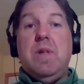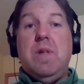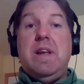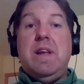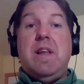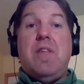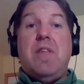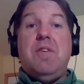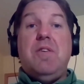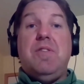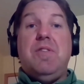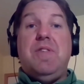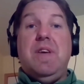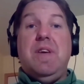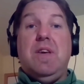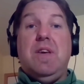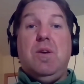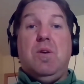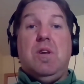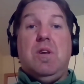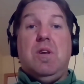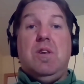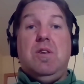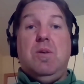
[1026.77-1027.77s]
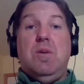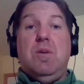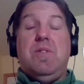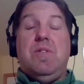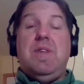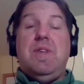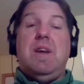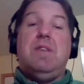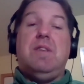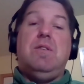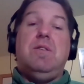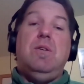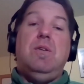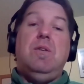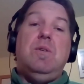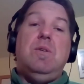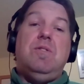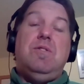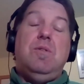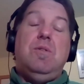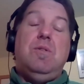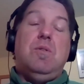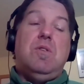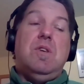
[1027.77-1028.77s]
another thing you can do with that too
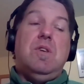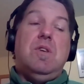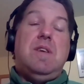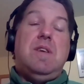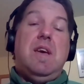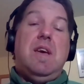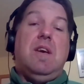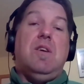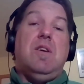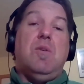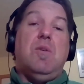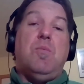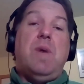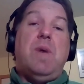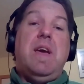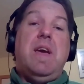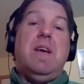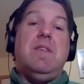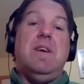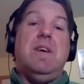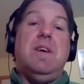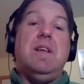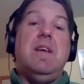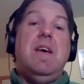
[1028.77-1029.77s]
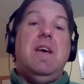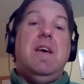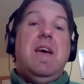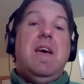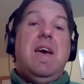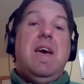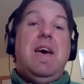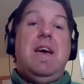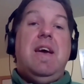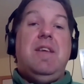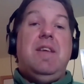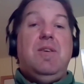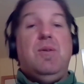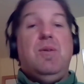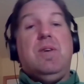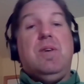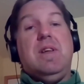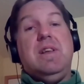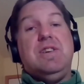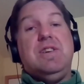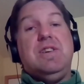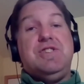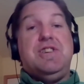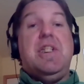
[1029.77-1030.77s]
is you could take your Wakelet and you
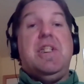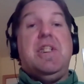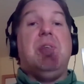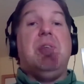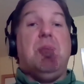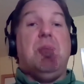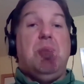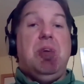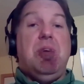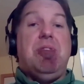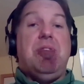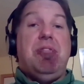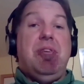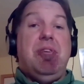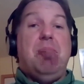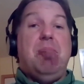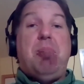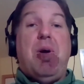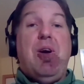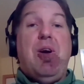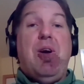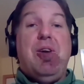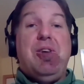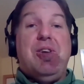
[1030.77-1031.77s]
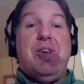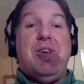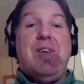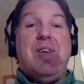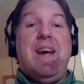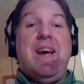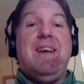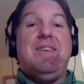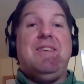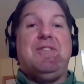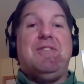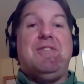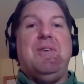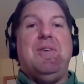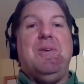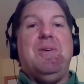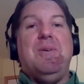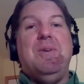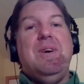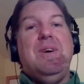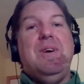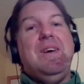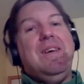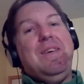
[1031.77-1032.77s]
can share it with a partner, right?
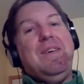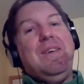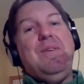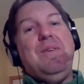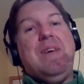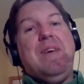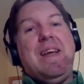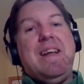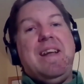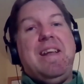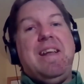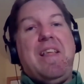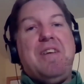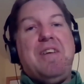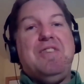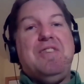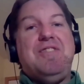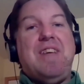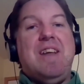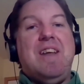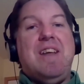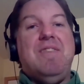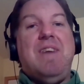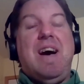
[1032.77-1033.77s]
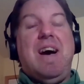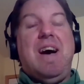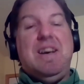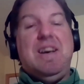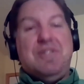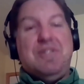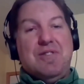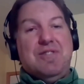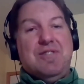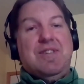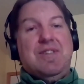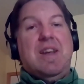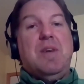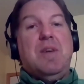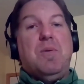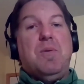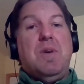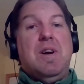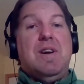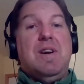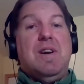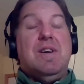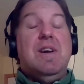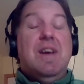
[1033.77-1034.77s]
So you can get another set of eyes, or
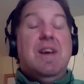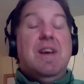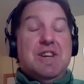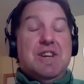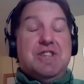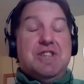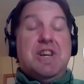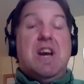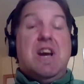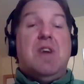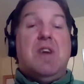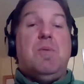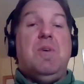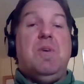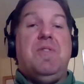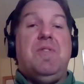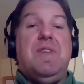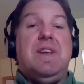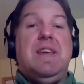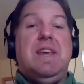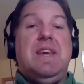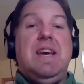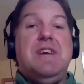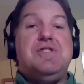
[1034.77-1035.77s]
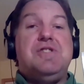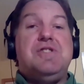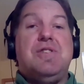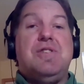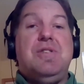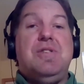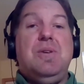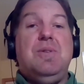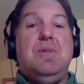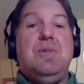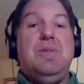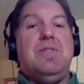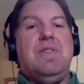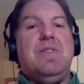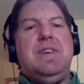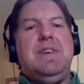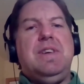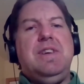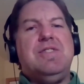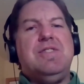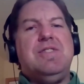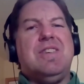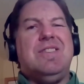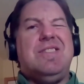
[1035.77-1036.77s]
share it with the teacher too. So the
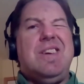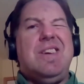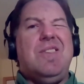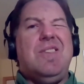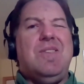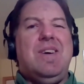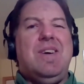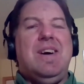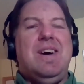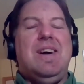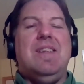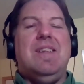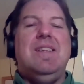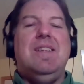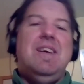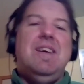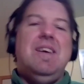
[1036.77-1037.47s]
teacher can say, well,